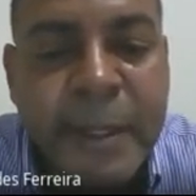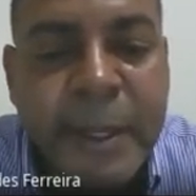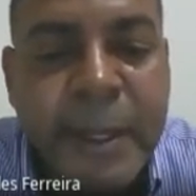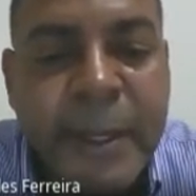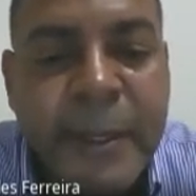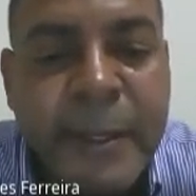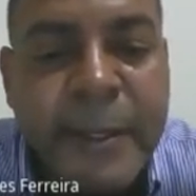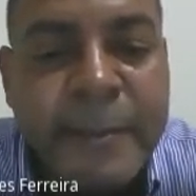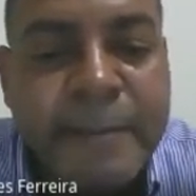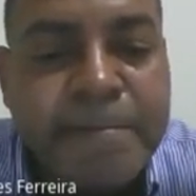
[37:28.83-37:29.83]

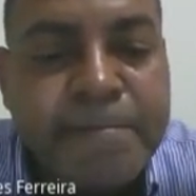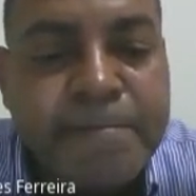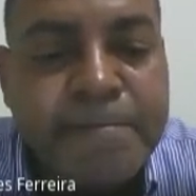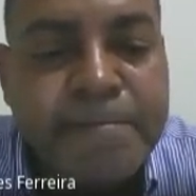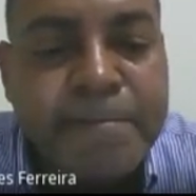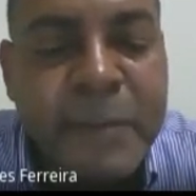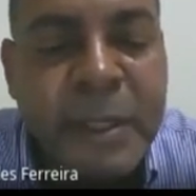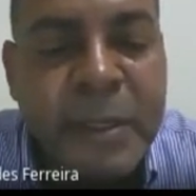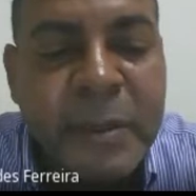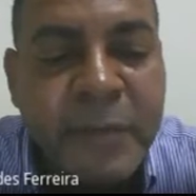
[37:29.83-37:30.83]
um,
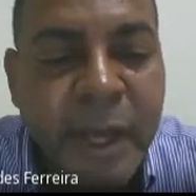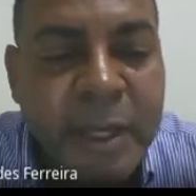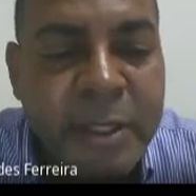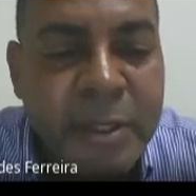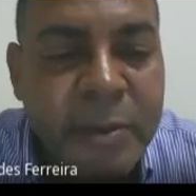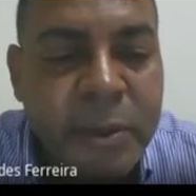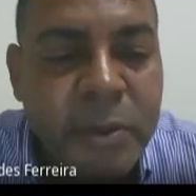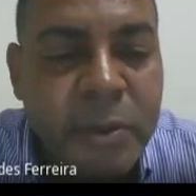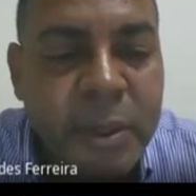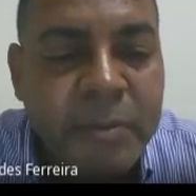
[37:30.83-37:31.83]
the inflection
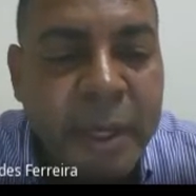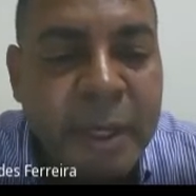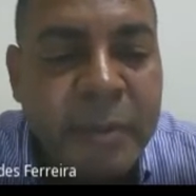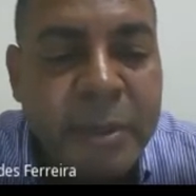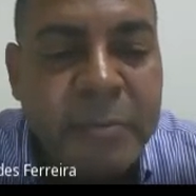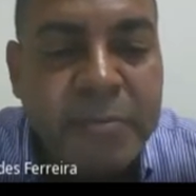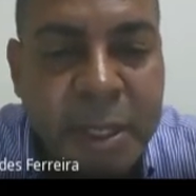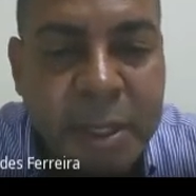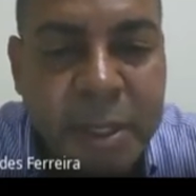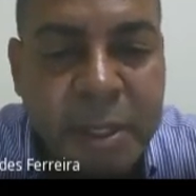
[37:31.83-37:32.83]
through the parameter
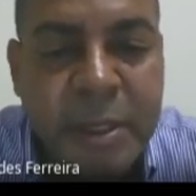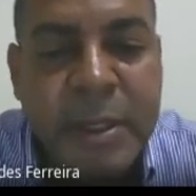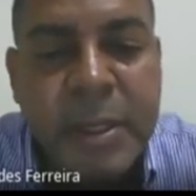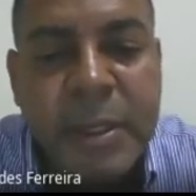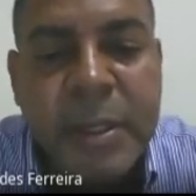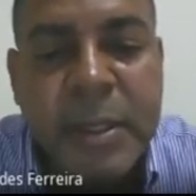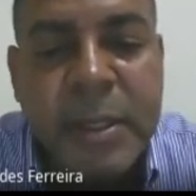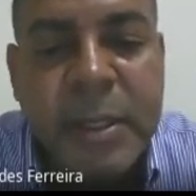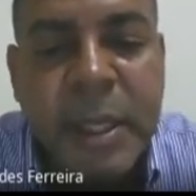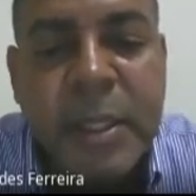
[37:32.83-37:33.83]
B.
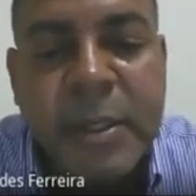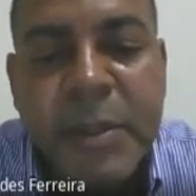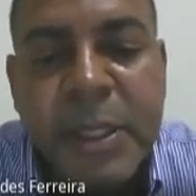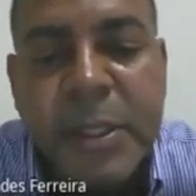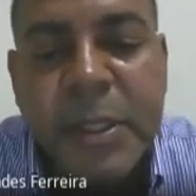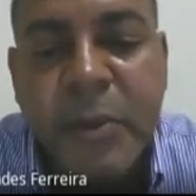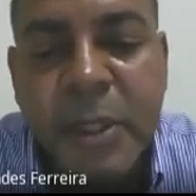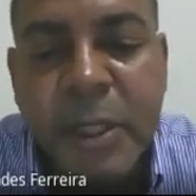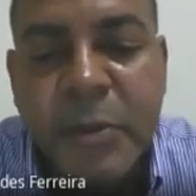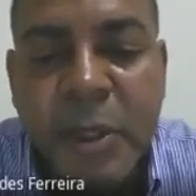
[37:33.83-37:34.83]
That means the
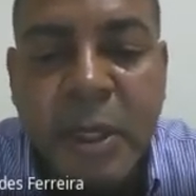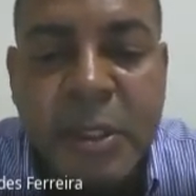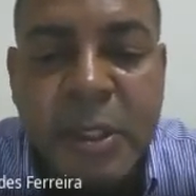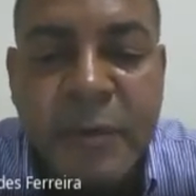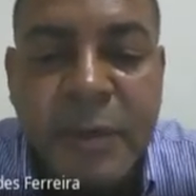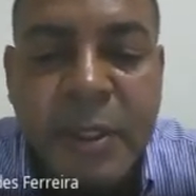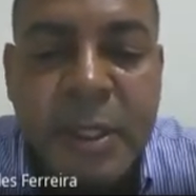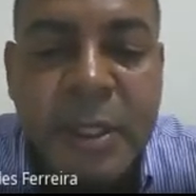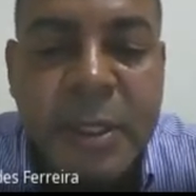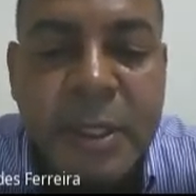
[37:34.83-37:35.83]
potential, because if
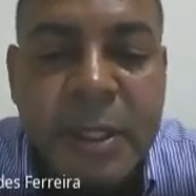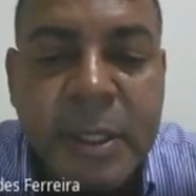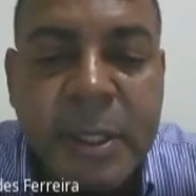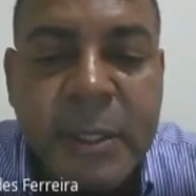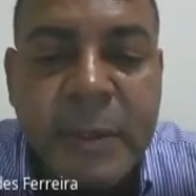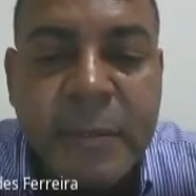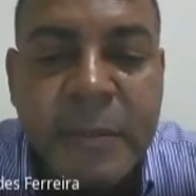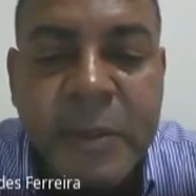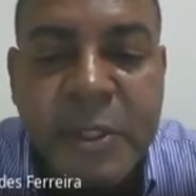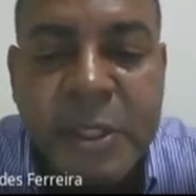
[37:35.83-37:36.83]
the
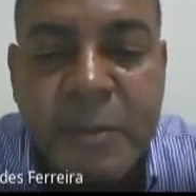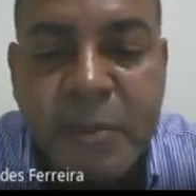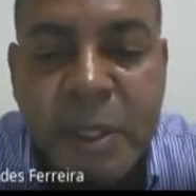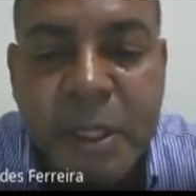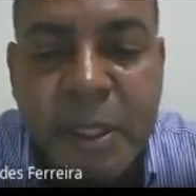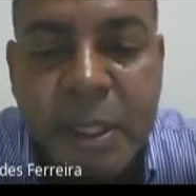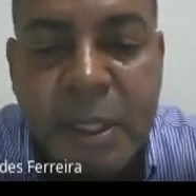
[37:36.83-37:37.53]
GDP